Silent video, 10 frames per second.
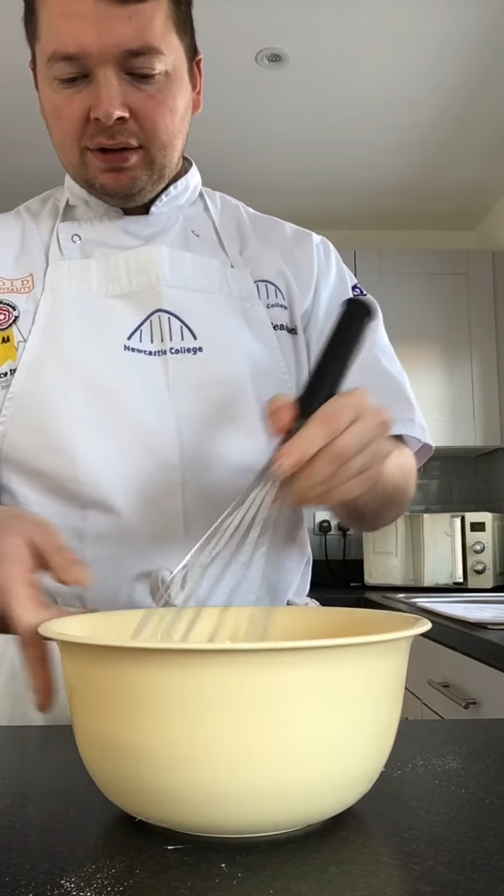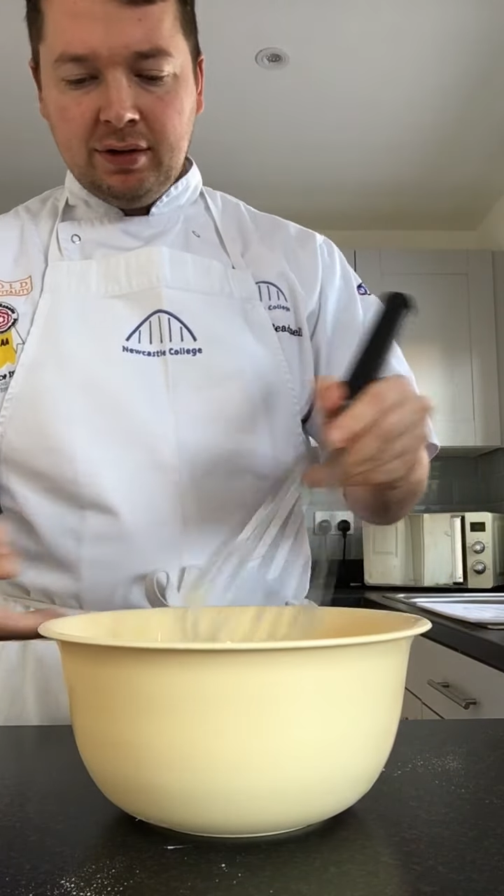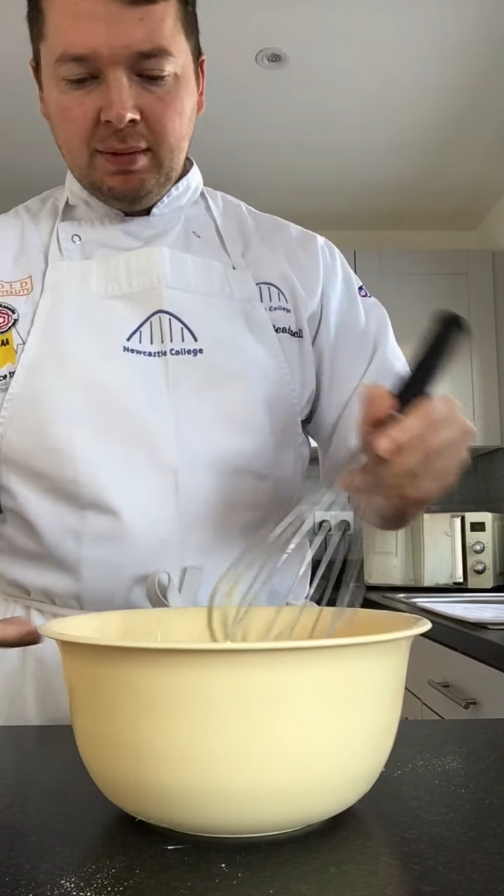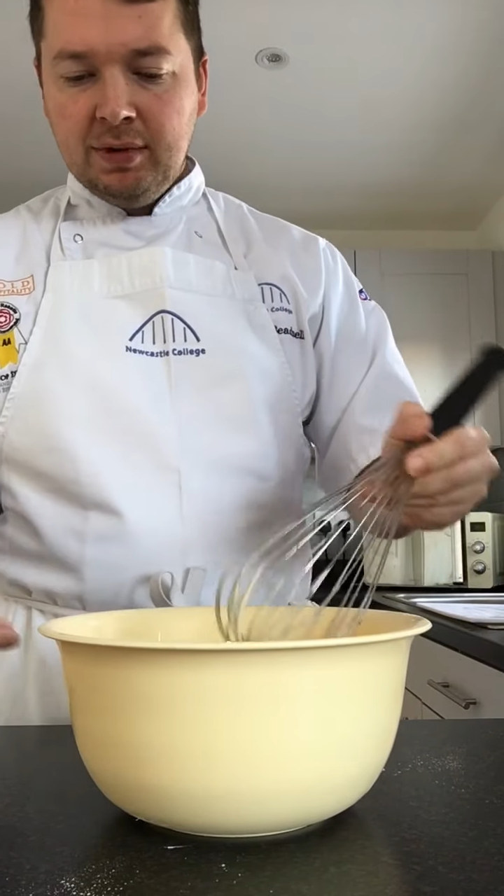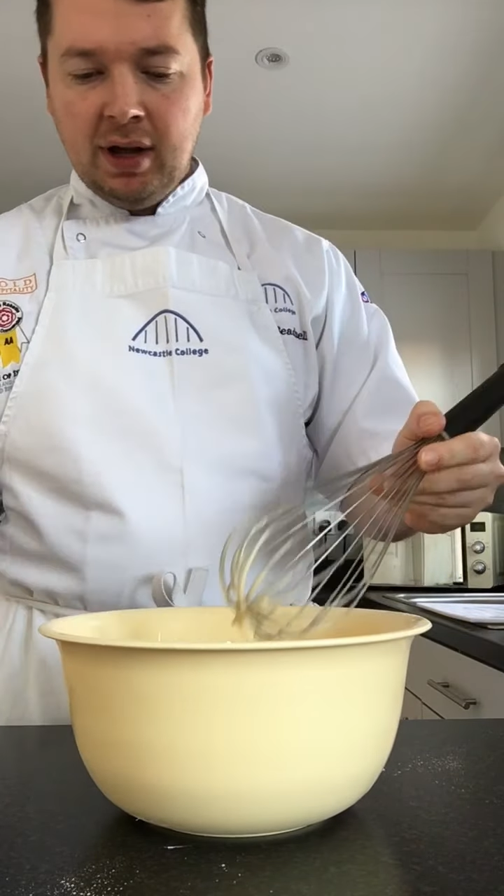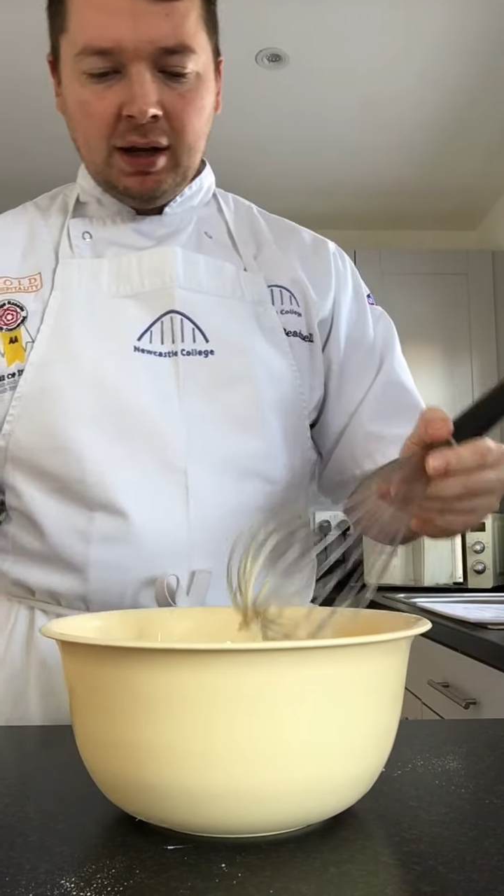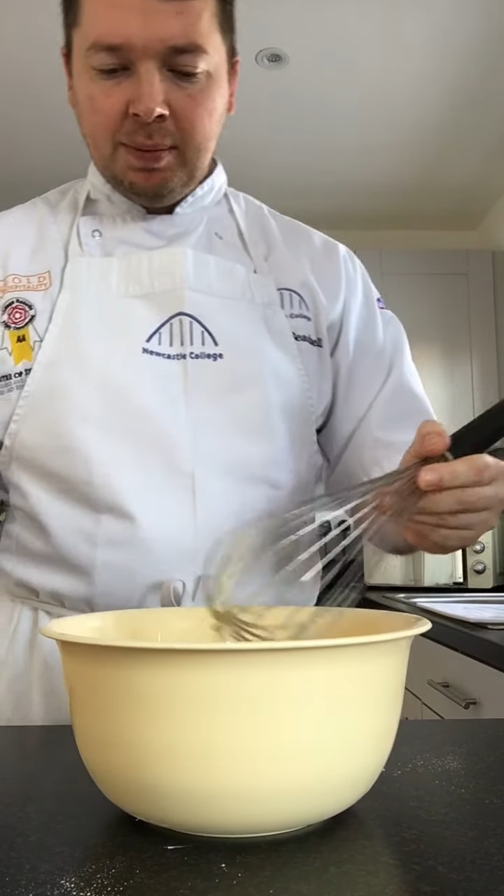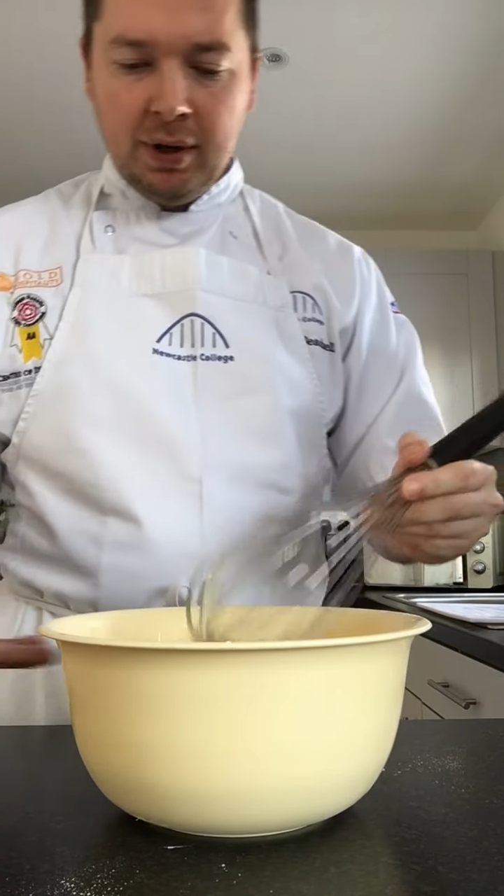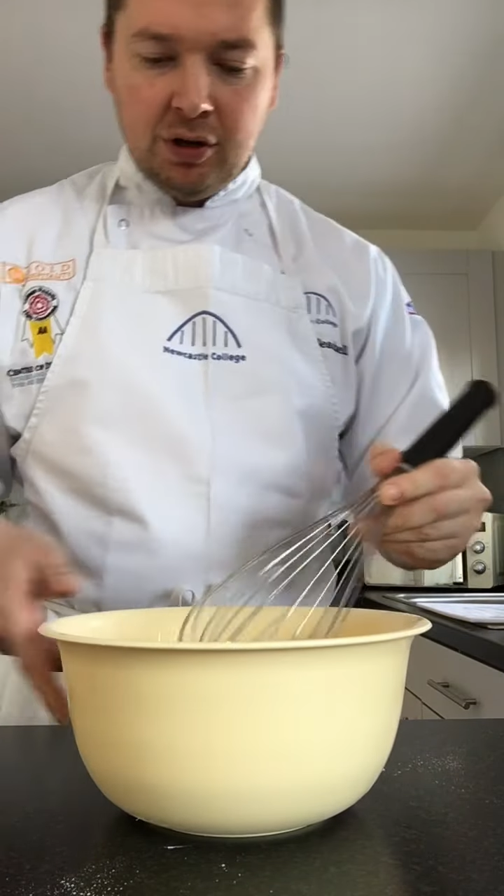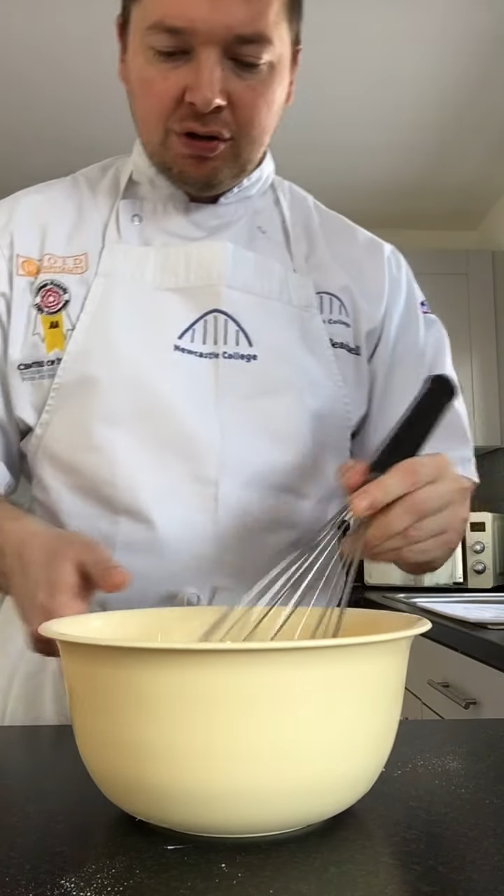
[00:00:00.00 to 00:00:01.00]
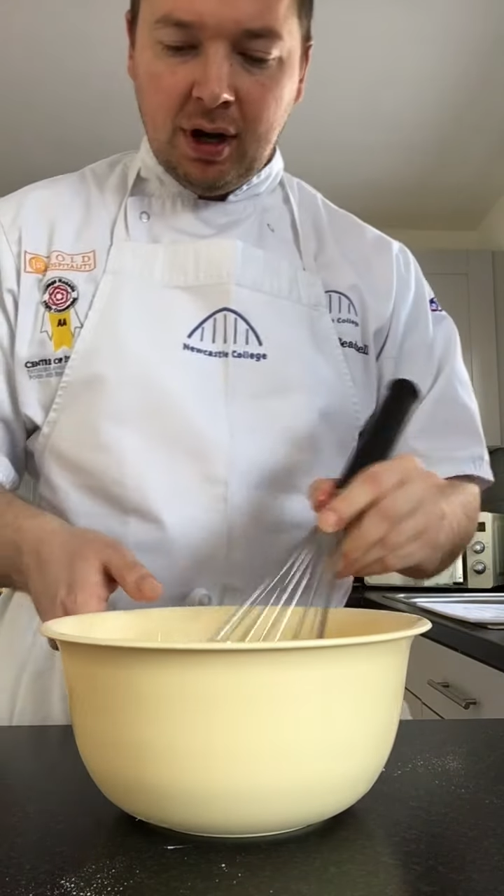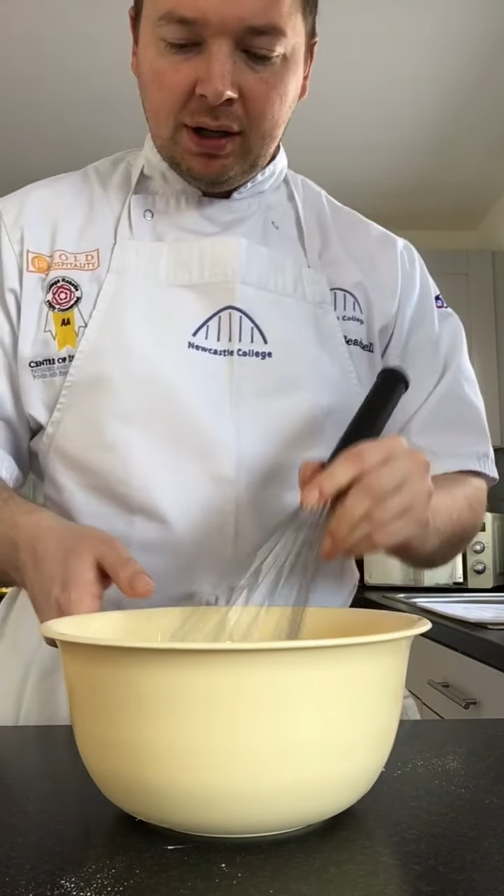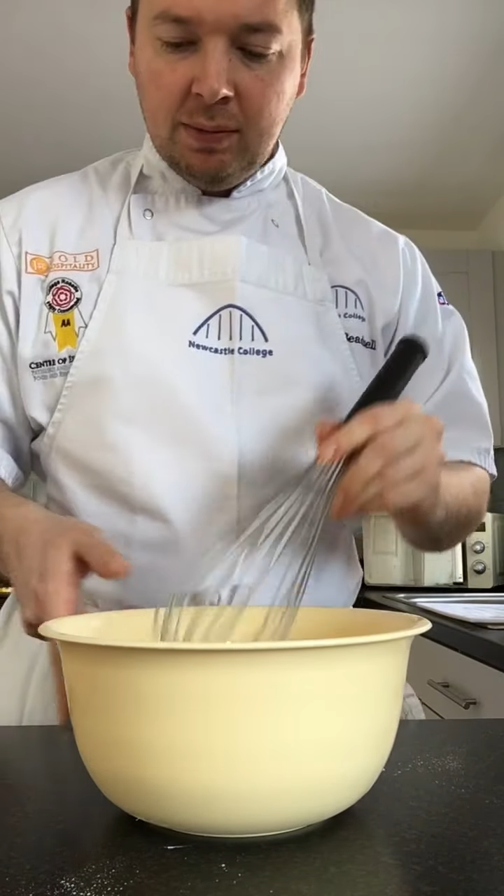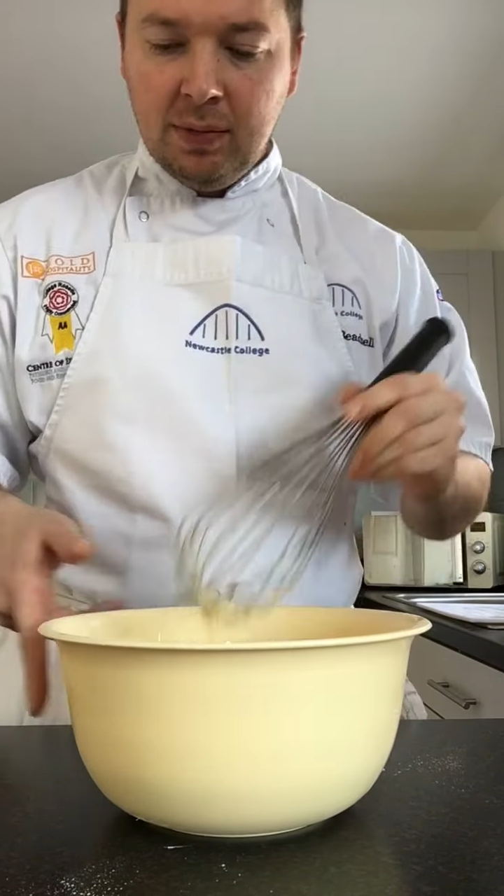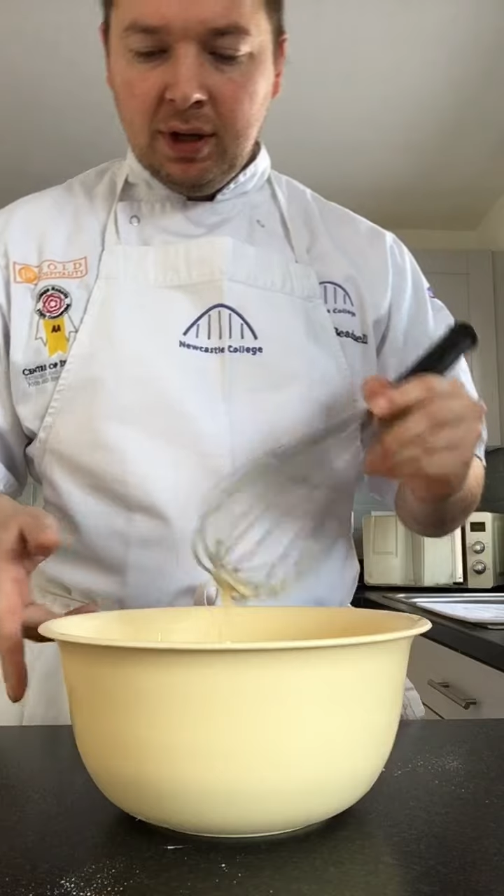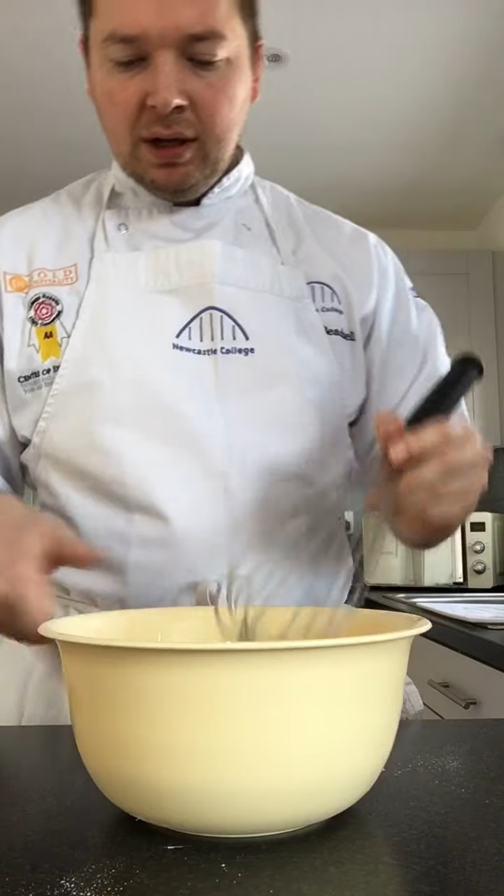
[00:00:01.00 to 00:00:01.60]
Same as any pastry item,